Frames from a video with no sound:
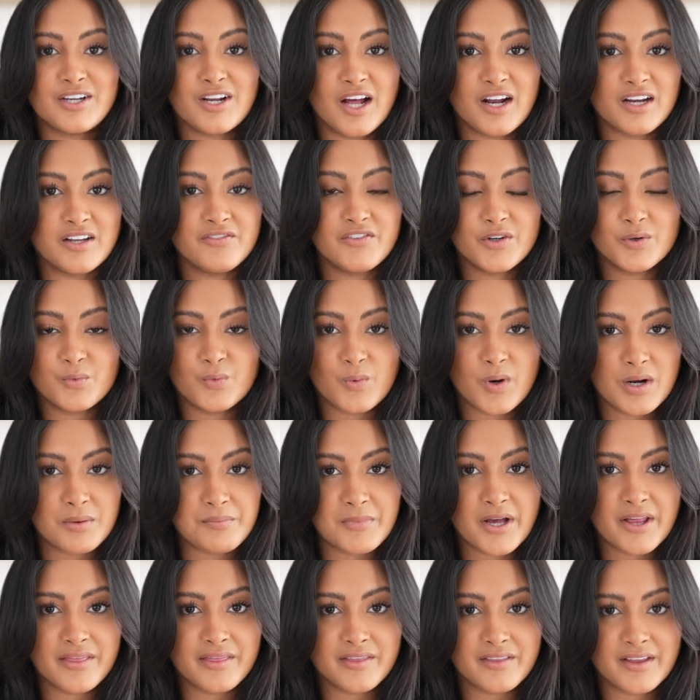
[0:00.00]
Not even 1
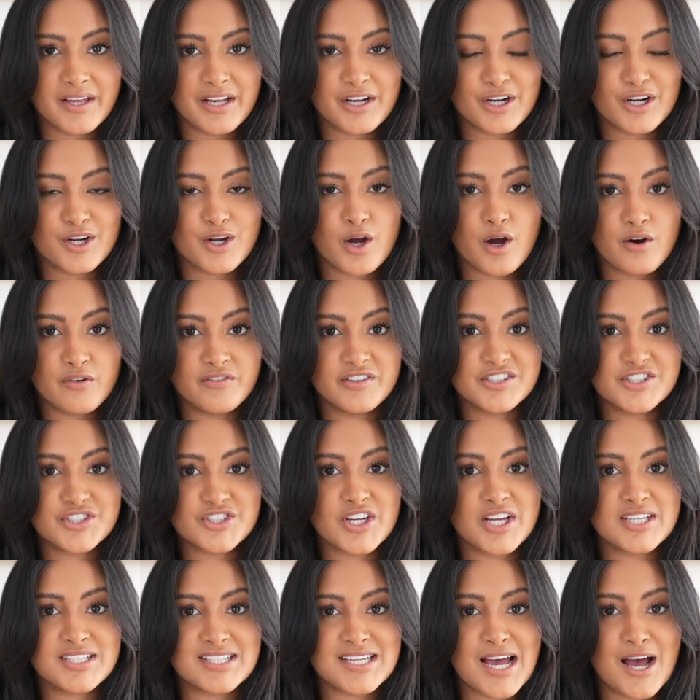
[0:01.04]
month later, COVID
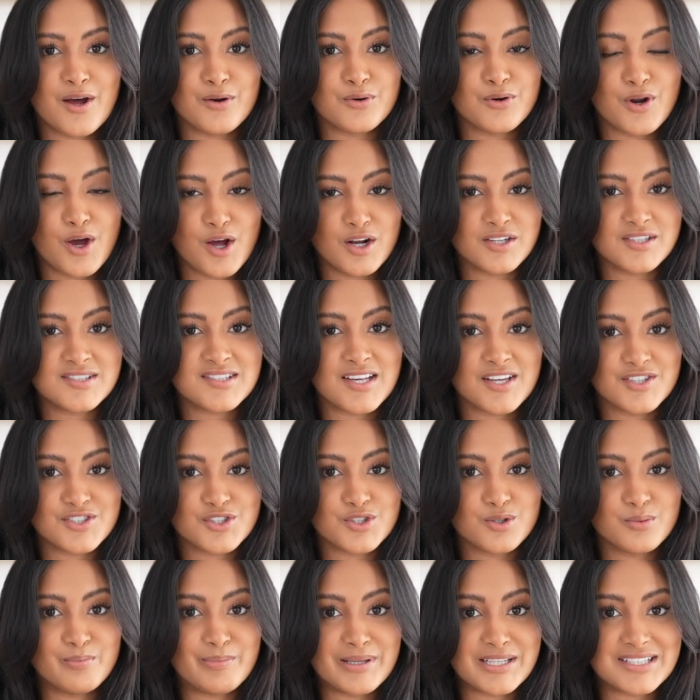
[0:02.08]
shut down
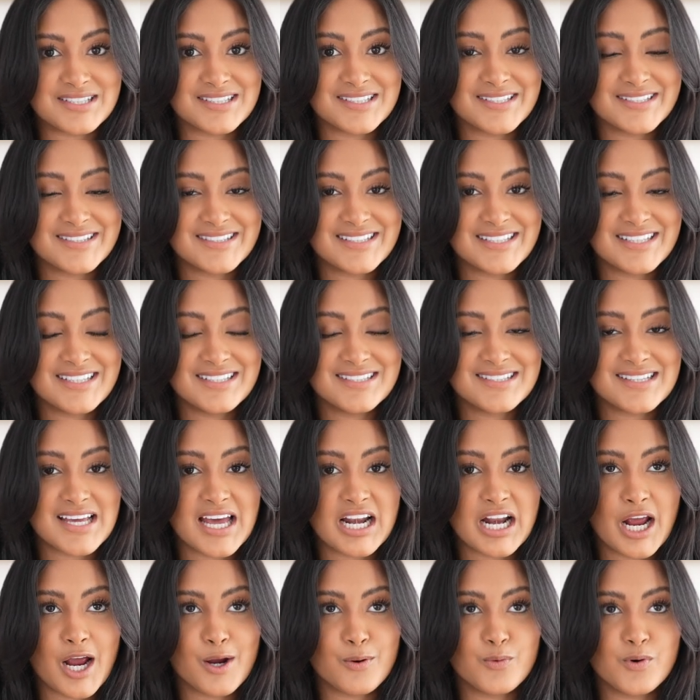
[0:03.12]
non-essential businesses,
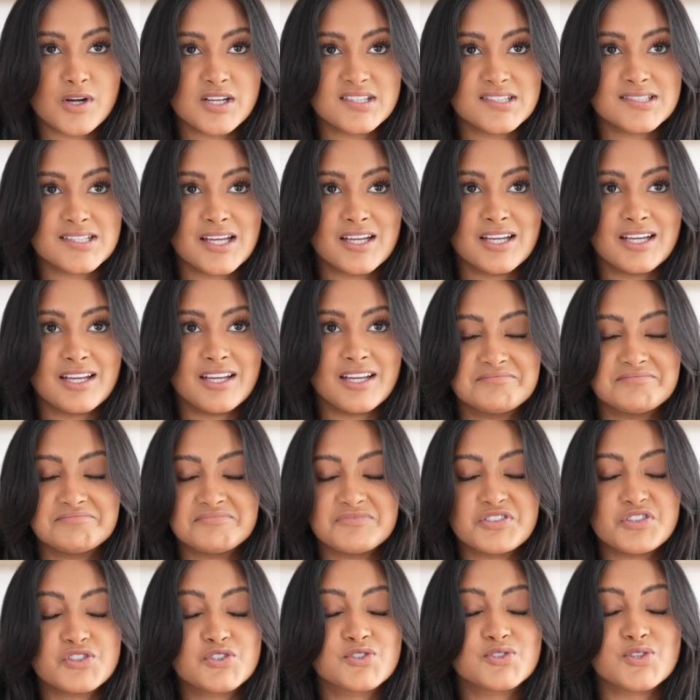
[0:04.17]
and I was
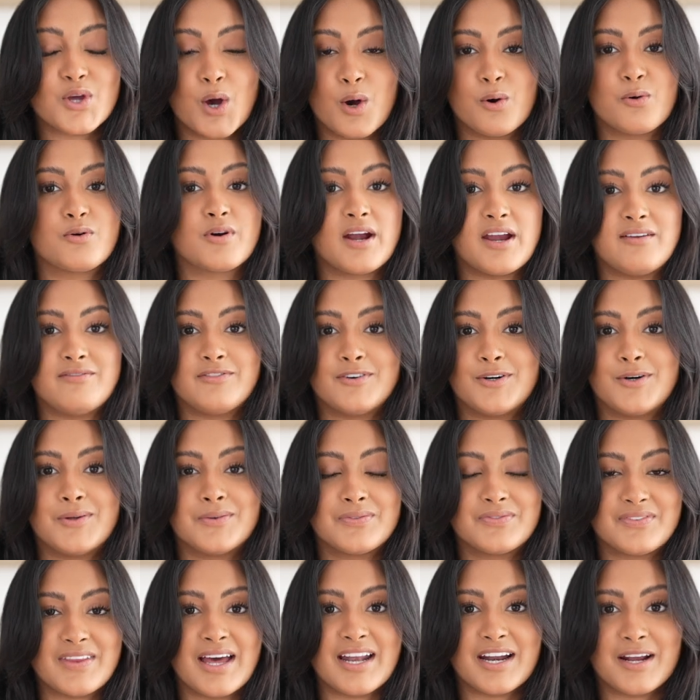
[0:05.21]
so grateful
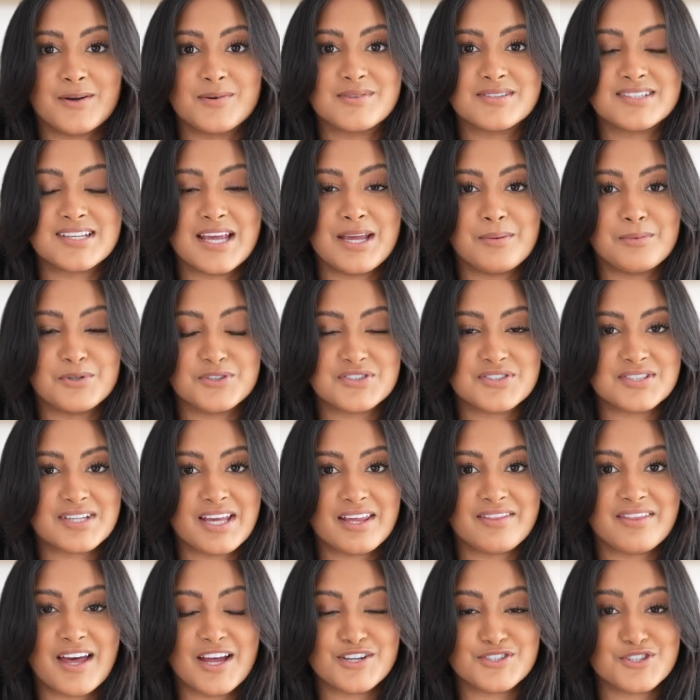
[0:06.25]
that I was able to
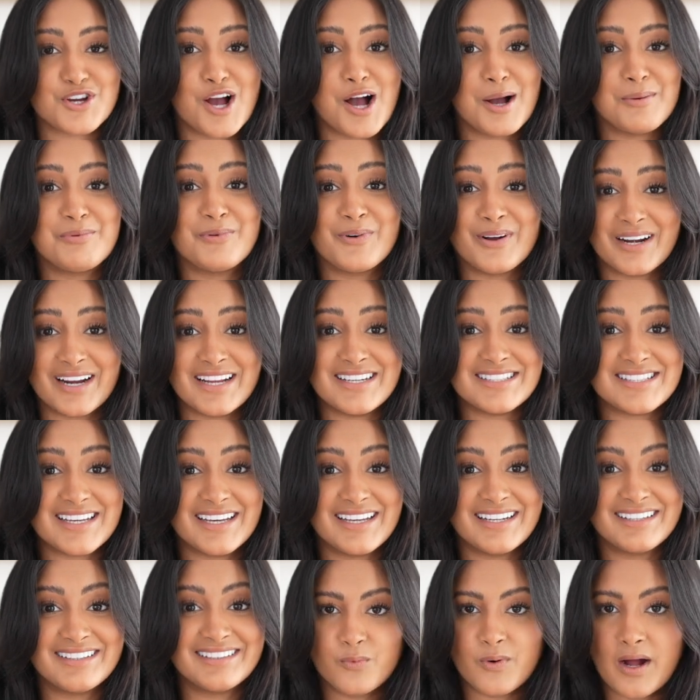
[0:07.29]
get that job when I
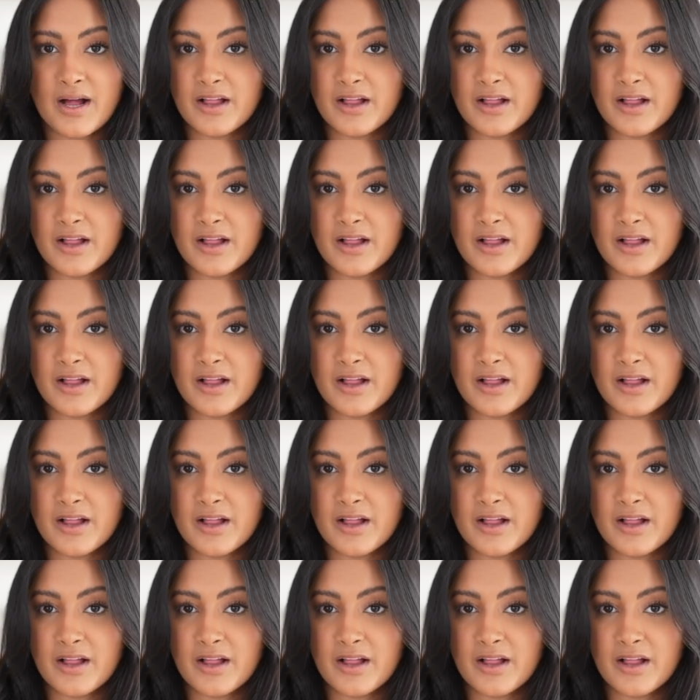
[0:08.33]
did.